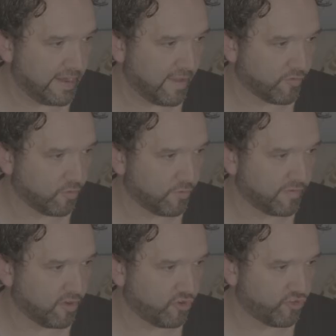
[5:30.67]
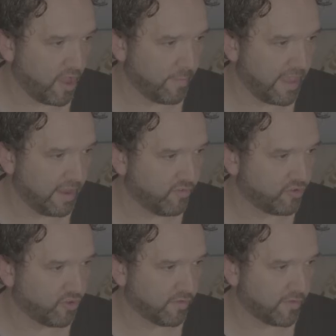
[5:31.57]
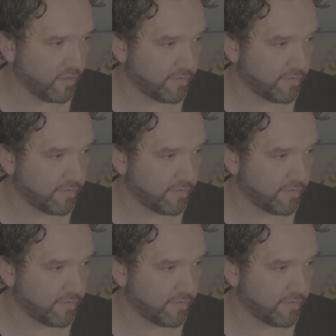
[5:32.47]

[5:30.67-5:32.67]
After losing her job, Katie returns.